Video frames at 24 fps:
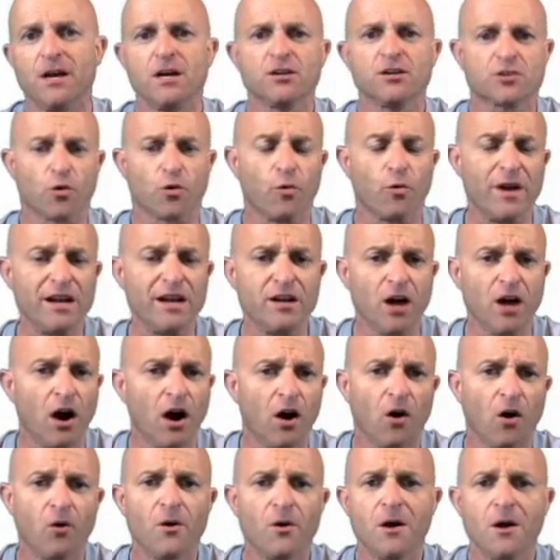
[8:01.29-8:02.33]
So we
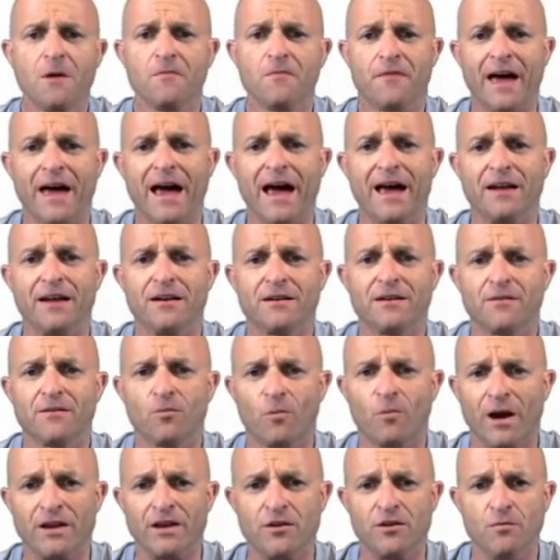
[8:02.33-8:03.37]
know that
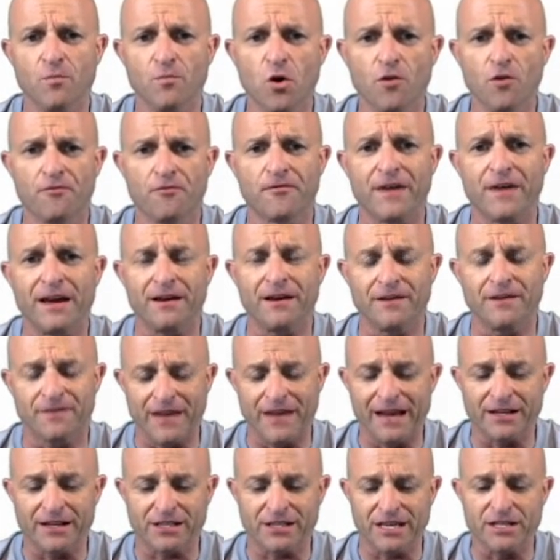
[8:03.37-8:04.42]
when you move
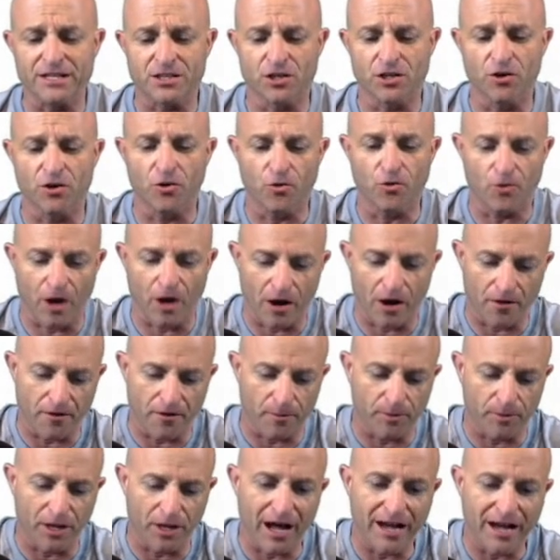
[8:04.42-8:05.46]
things into the
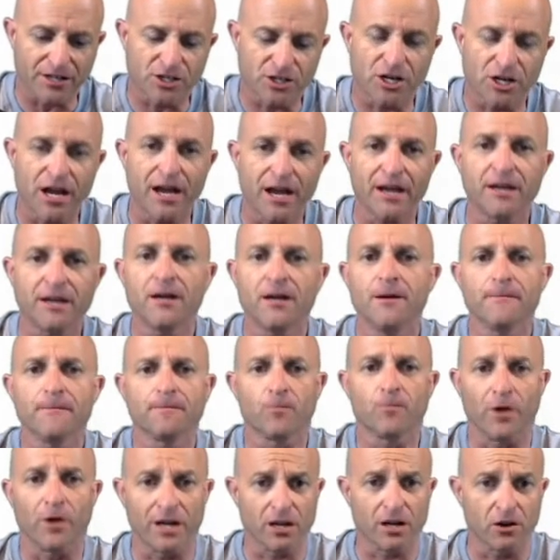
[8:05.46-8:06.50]
blockchain,
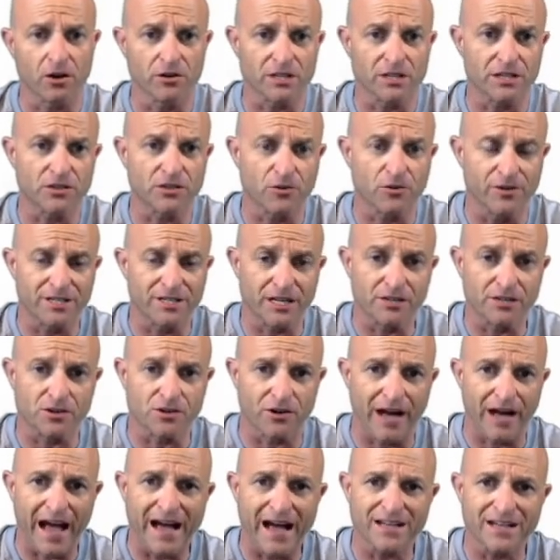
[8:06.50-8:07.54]
when it goes into a digital
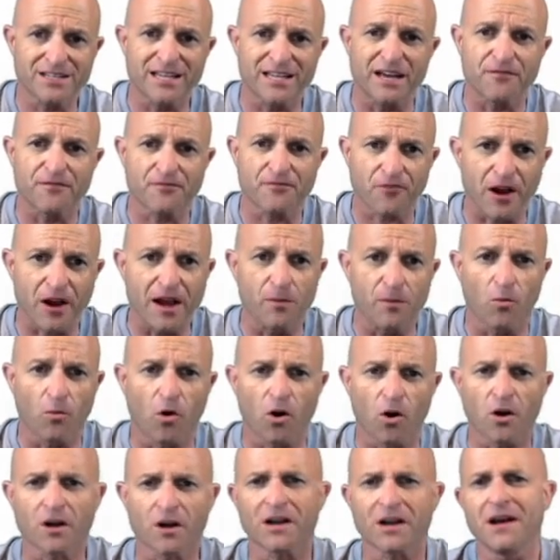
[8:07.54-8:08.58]
asset
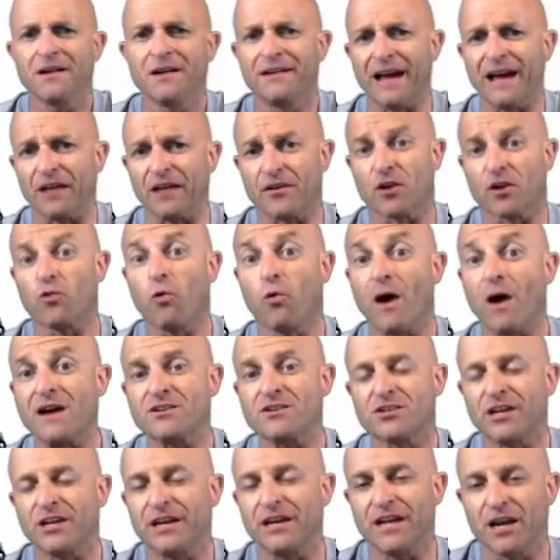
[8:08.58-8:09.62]
framework, now the
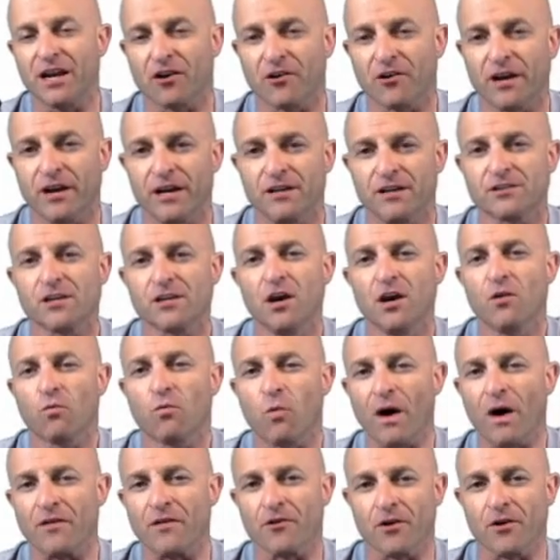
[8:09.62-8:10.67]
question here is
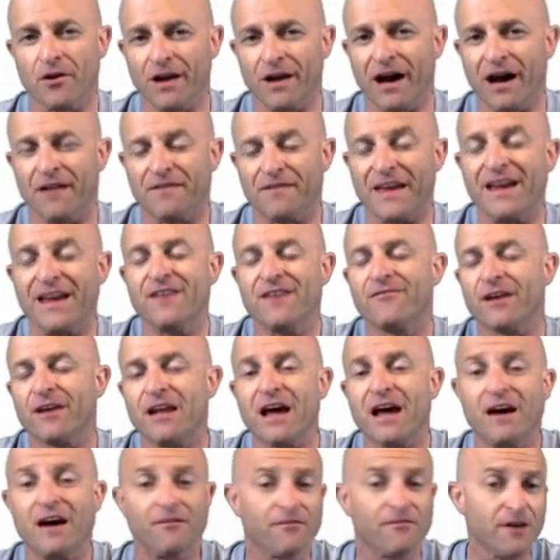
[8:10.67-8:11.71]
whether or not they even
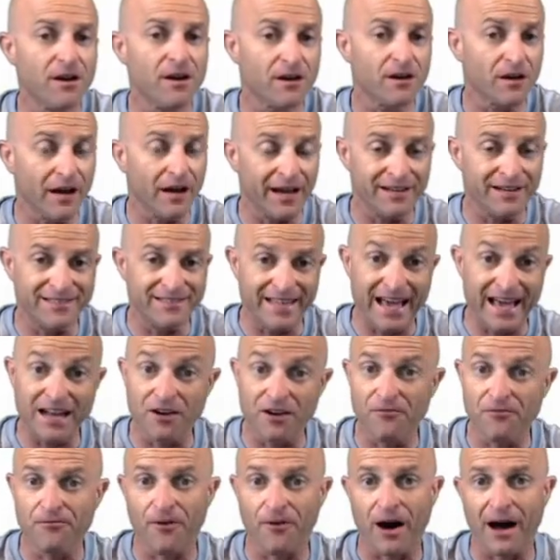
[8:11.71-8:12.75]
have
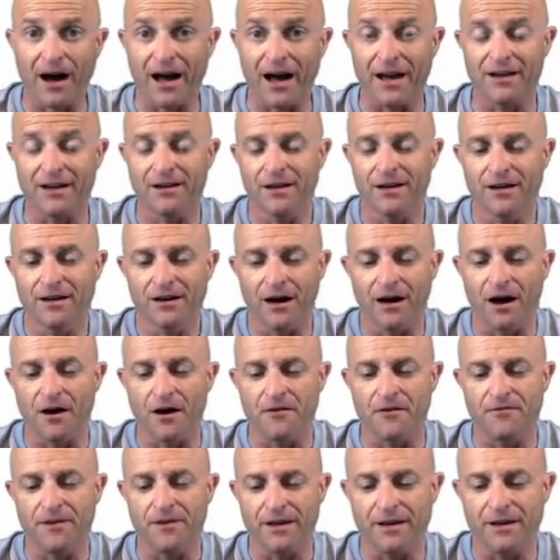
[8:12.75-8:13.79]
identified
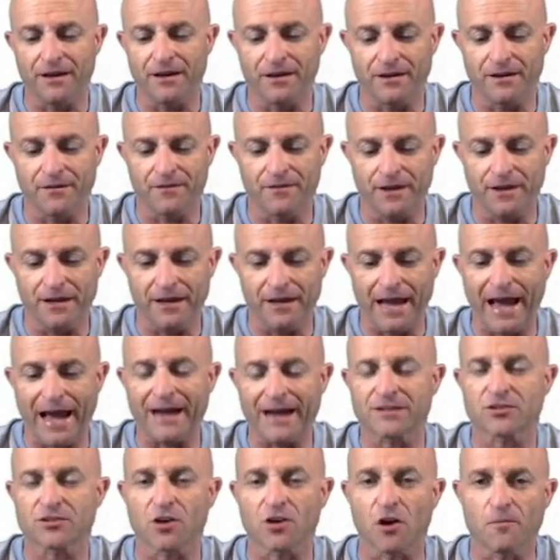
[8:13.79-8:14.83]
the
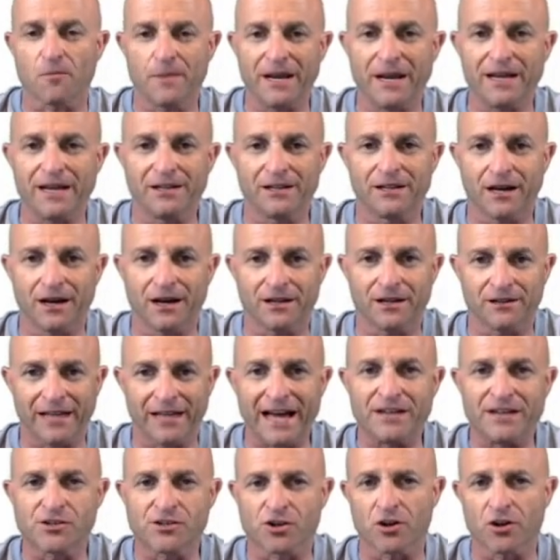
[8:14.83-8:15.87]
XRP
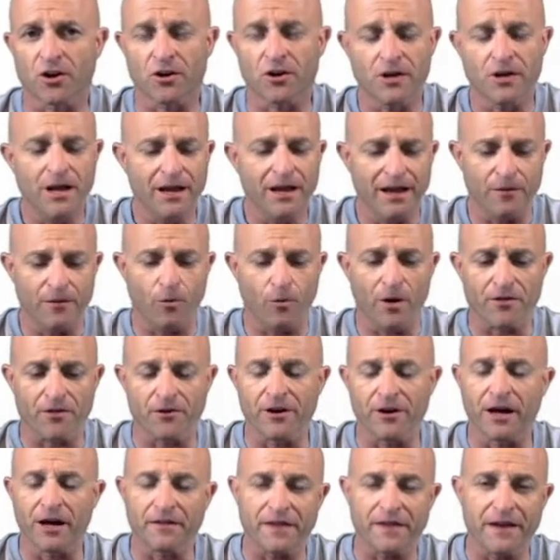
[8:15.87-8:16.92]
ledger, and whether or
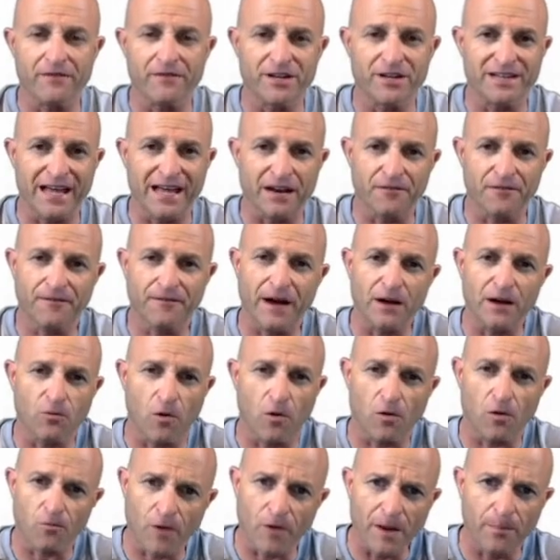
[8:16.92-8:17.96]
not they've identified
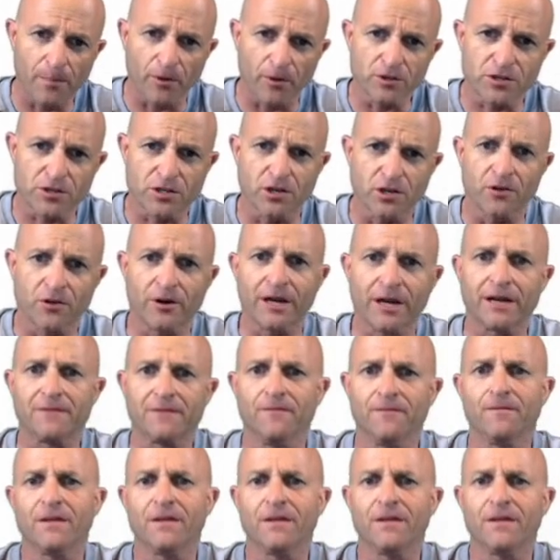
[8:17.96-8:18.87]
what Ripple's doing.